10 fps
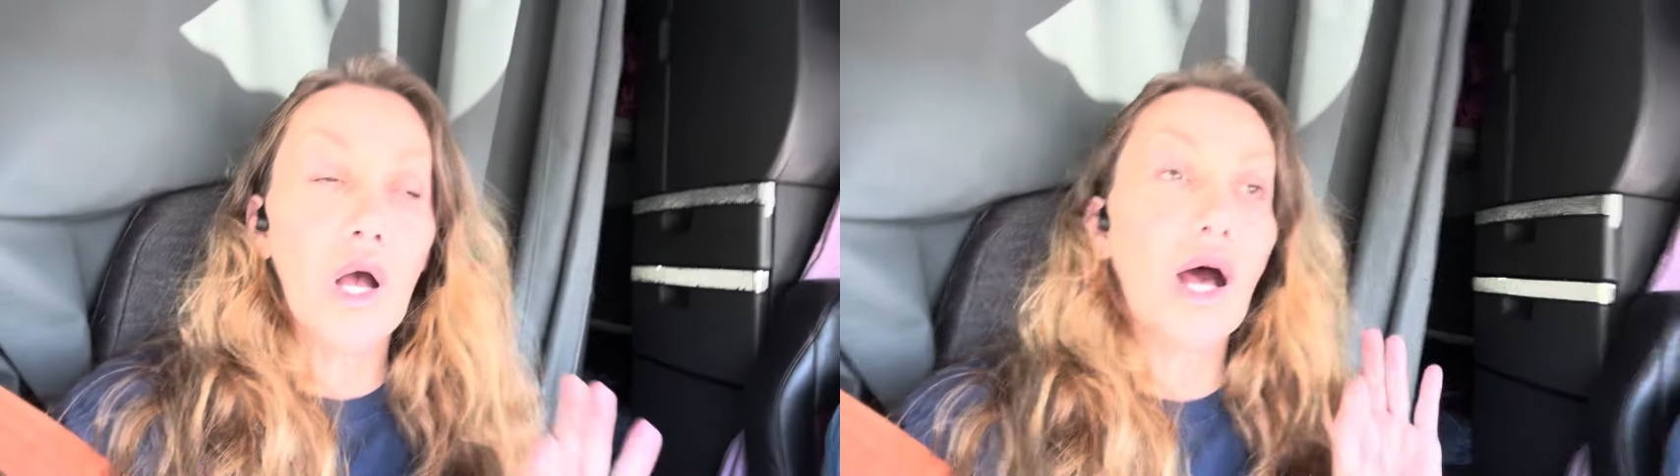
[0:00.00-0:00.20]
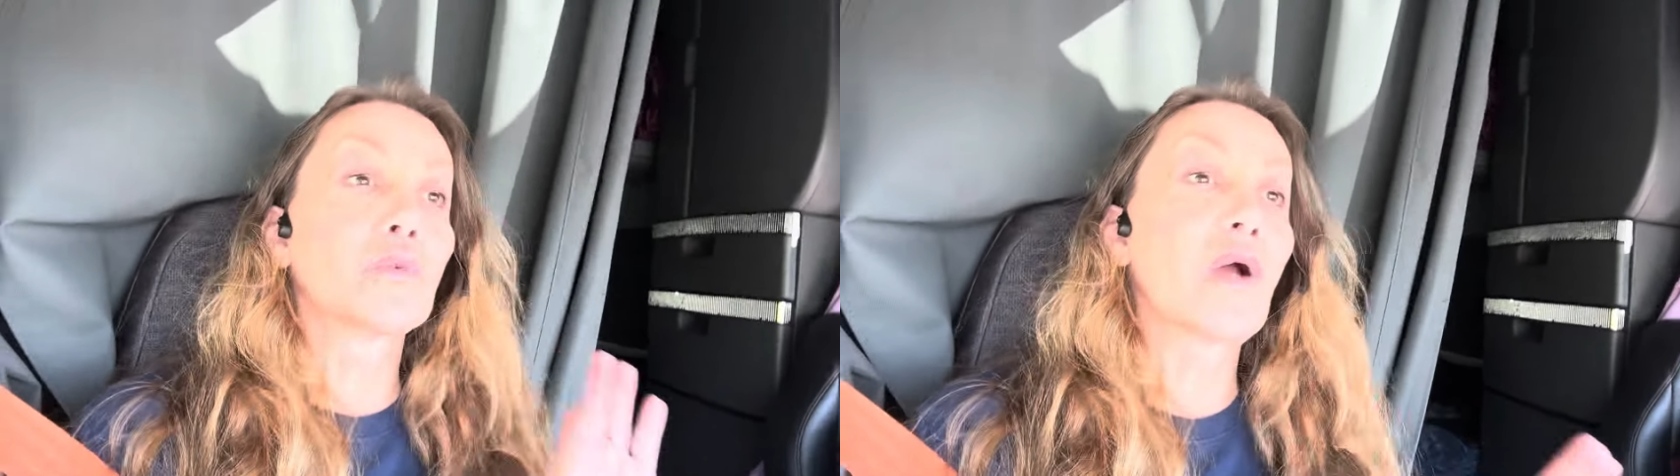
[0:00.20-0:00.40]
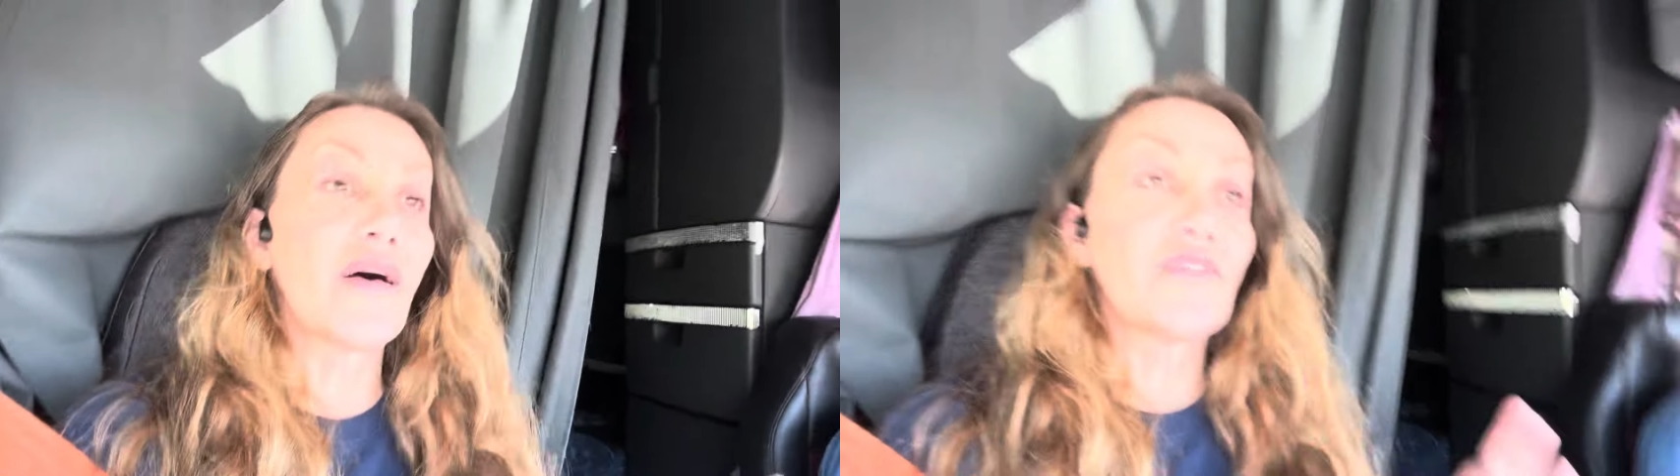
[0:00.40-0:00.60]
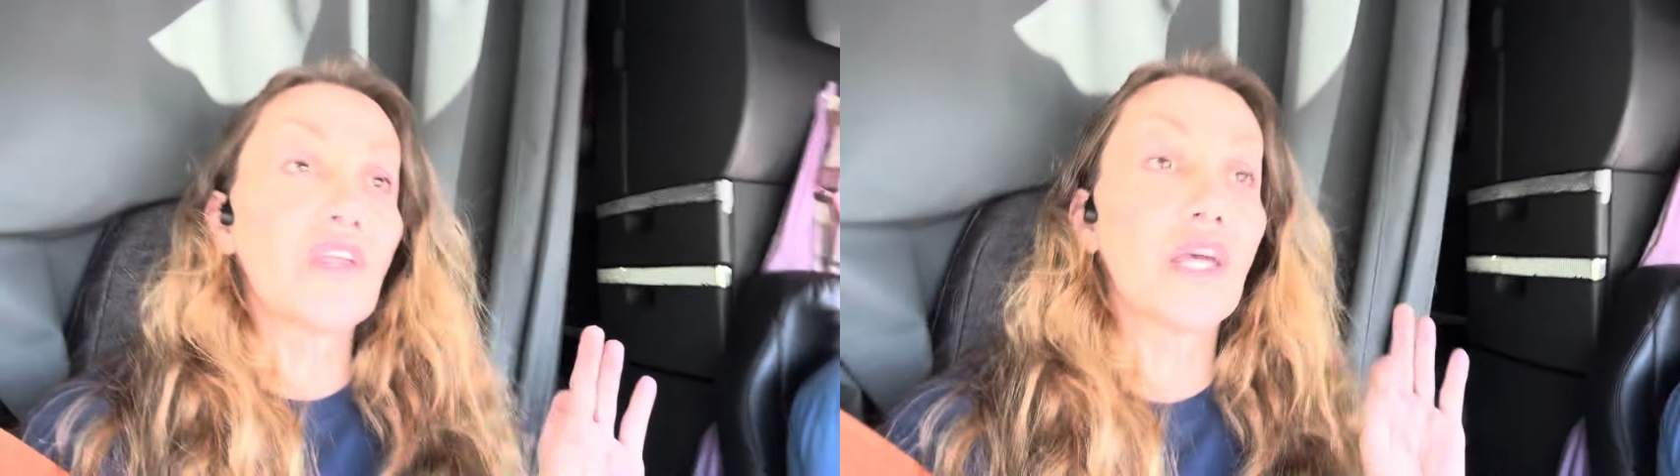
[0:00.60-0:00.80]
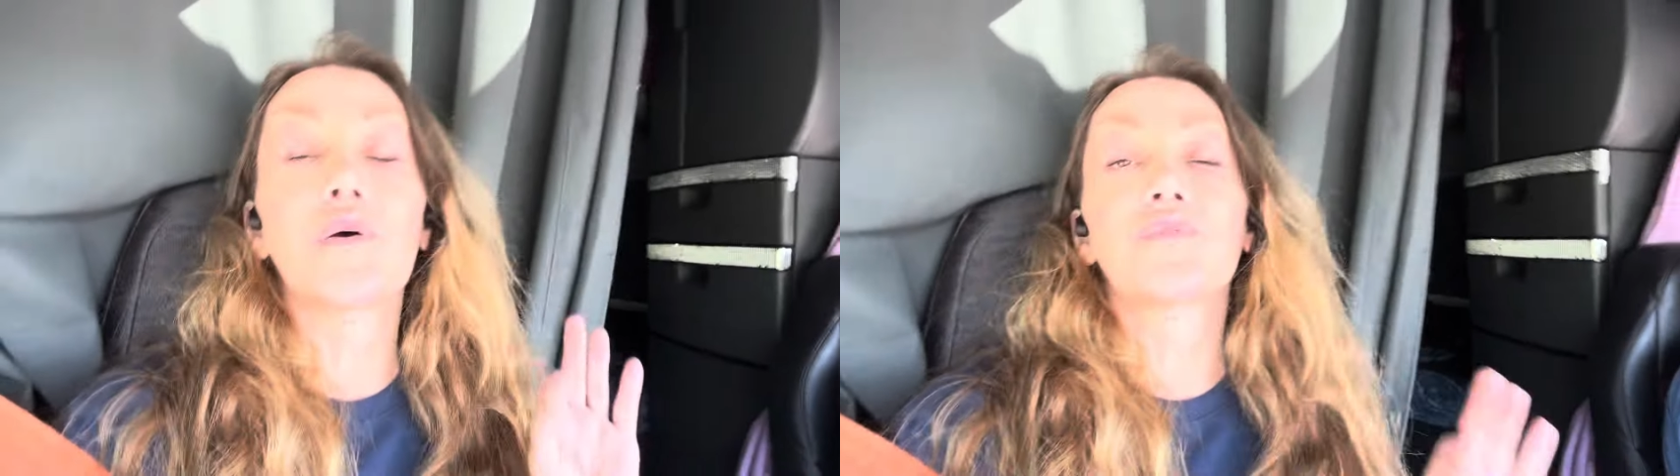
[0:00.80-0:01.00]
a
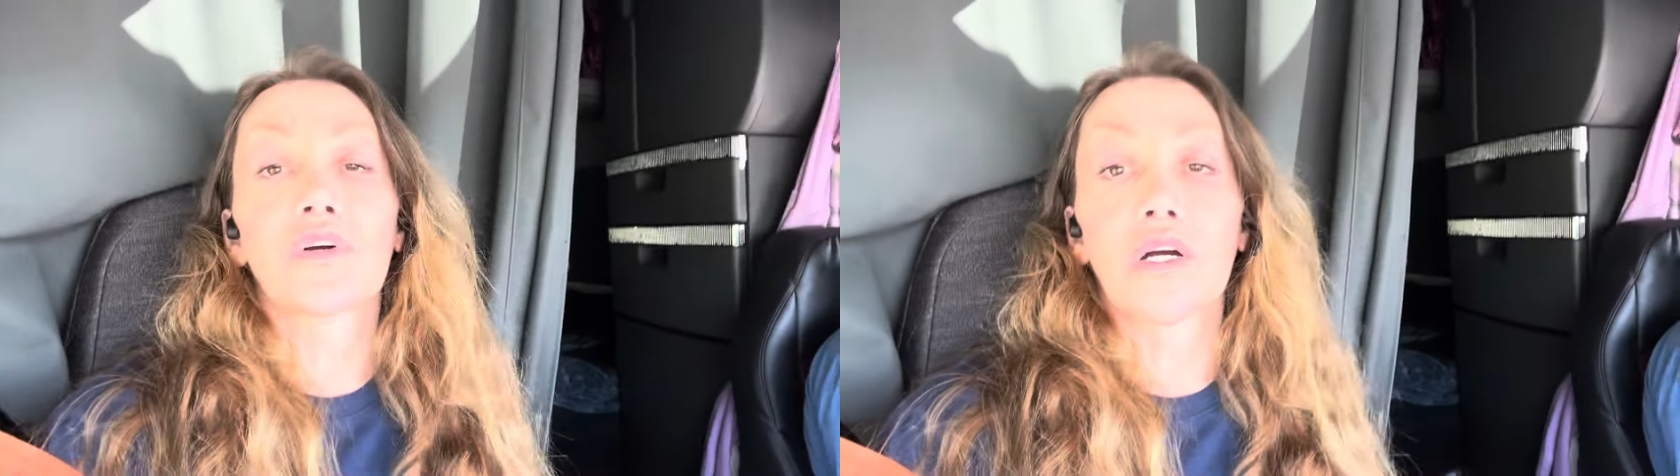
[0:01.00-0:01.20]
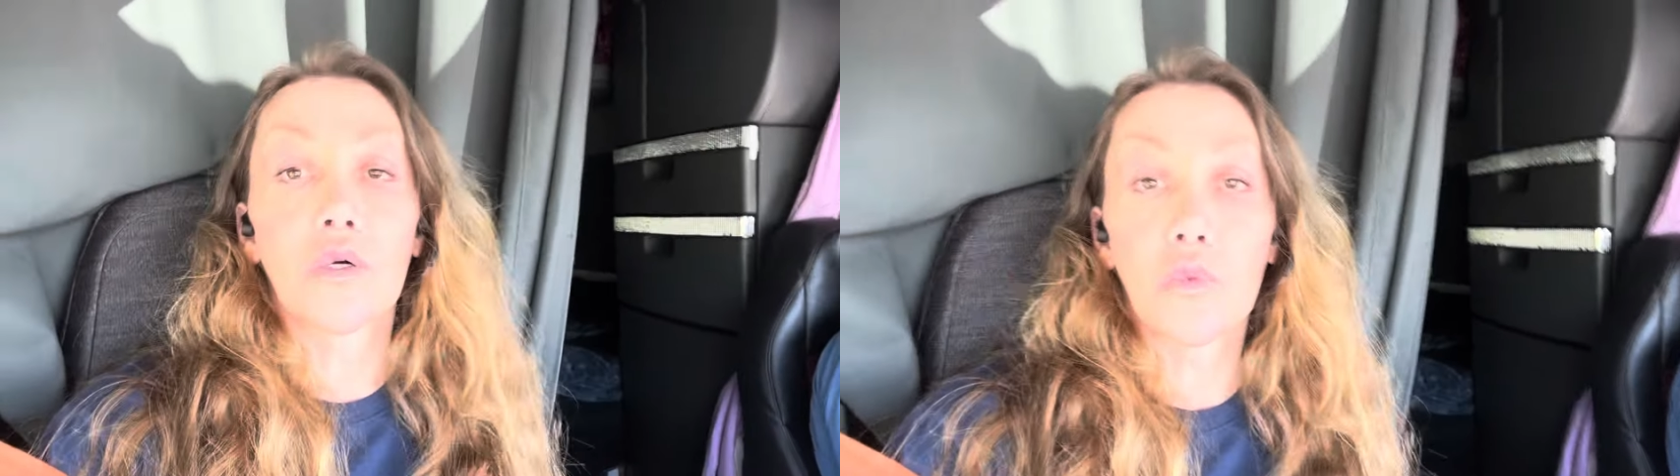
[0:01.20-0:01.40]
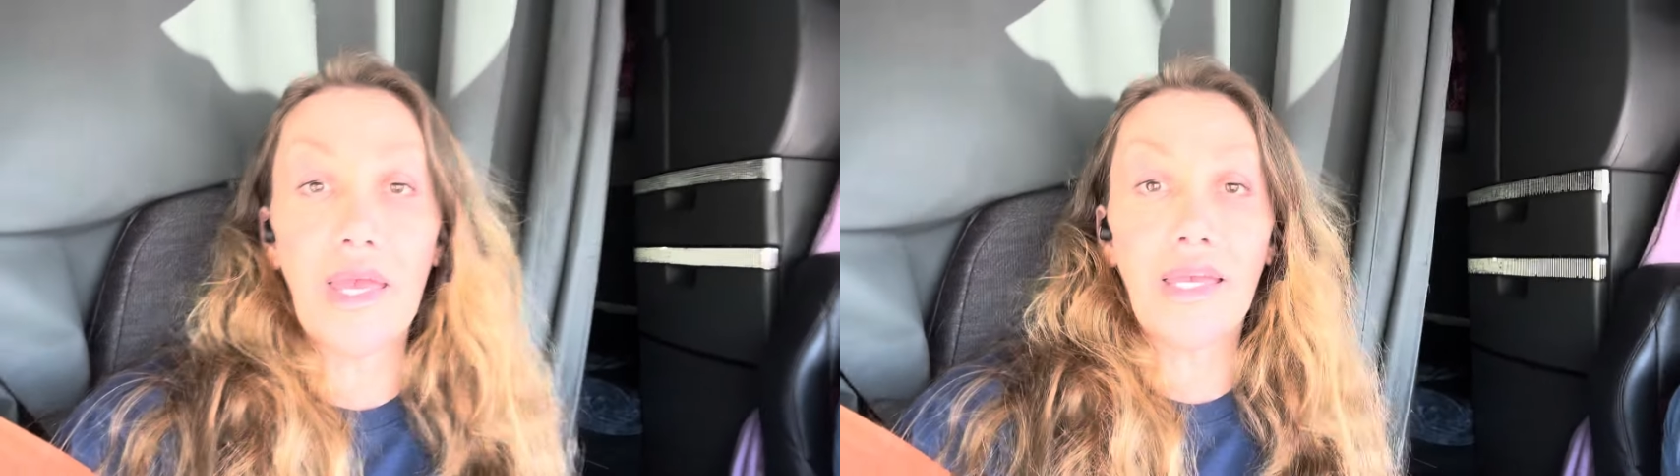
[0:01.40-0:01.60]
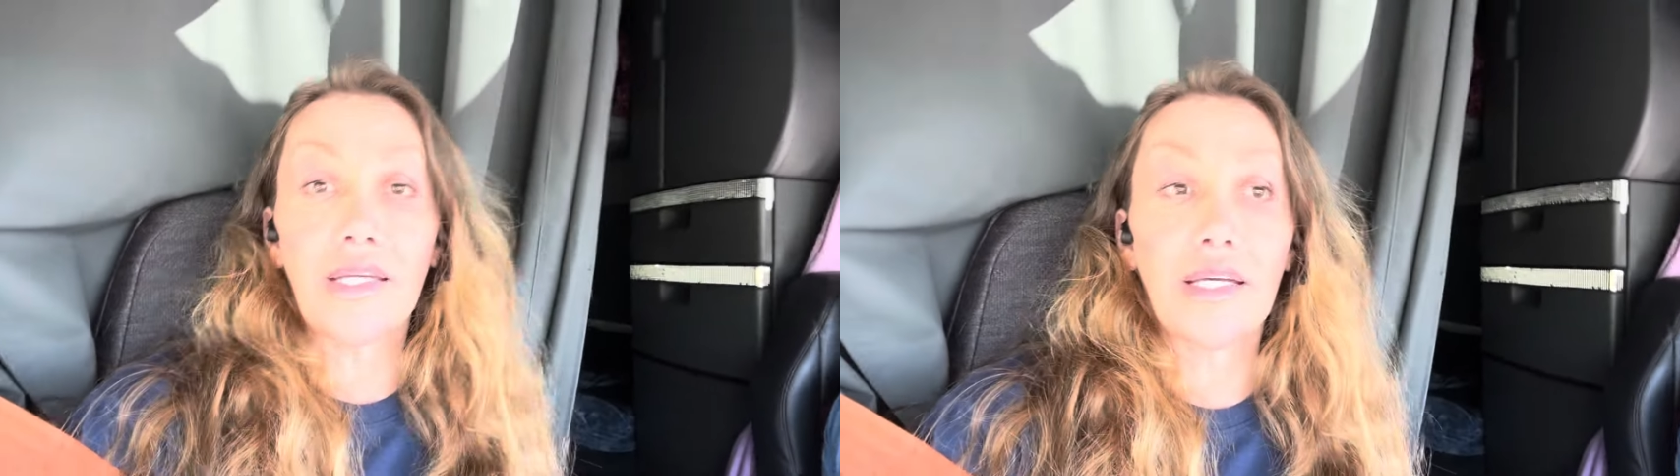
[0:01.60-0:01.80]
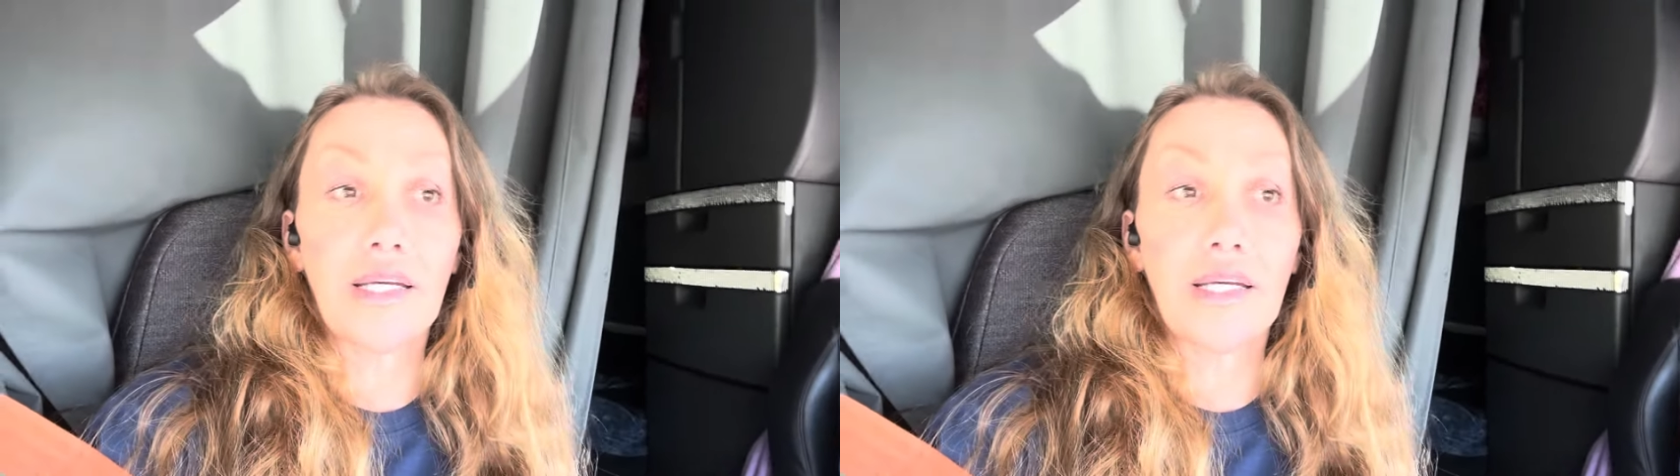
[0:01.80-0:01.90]
revenue for a week.